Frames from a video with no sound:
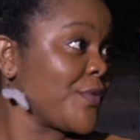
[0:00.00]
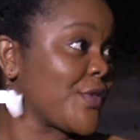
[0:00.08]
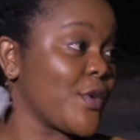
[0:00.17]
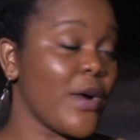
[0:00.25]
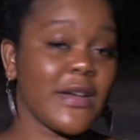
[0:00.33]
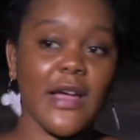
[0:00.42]

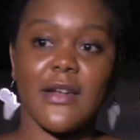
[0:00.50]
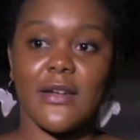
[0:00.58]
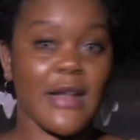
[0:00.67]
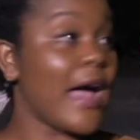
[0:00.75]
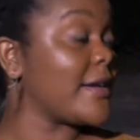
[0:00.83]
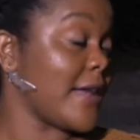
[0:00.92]
So
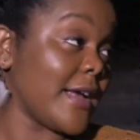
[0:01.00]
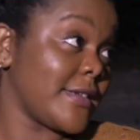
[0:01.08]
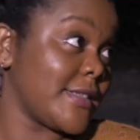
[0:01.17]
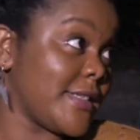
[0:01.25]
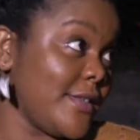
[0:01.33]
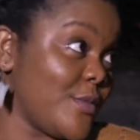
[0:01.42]
I'd
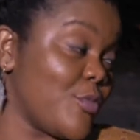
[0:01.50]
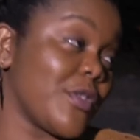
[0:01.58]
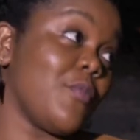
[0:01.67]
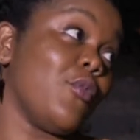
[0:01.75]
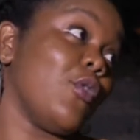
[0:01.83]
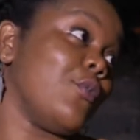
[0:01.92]
like to see them
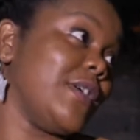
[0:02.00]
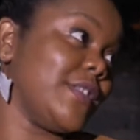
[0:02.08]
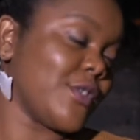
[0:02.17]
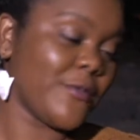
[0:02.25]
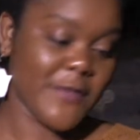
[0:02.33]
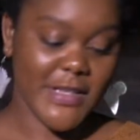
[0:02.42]
with more
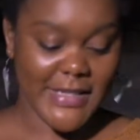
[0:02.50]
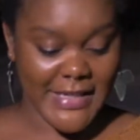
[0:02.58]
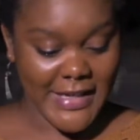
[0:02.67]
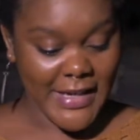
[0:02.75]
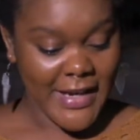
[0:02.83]
wins, obviously.